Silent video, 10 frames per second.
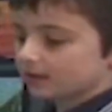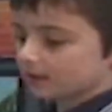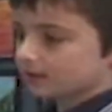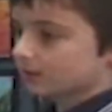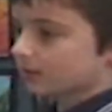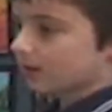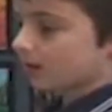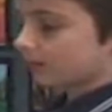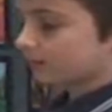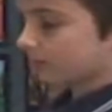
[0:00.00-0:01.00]
And
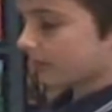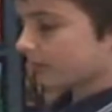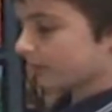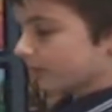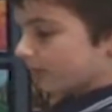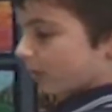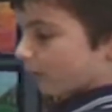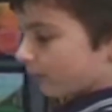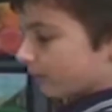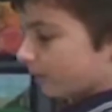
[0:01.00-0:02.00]
I wrote,
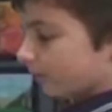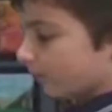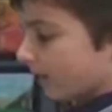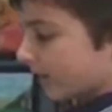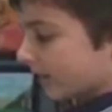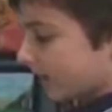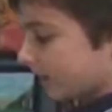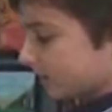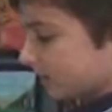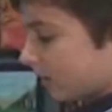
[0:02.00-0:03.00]
on the
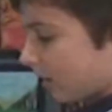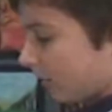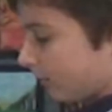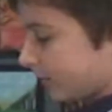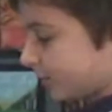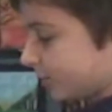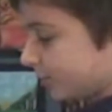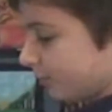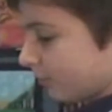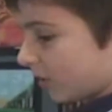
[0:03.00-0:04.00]
weekend I went
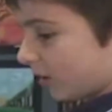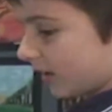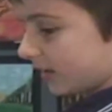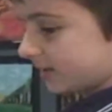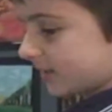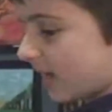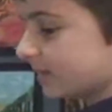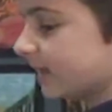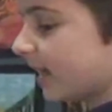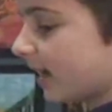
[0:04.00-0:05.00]
to my dad's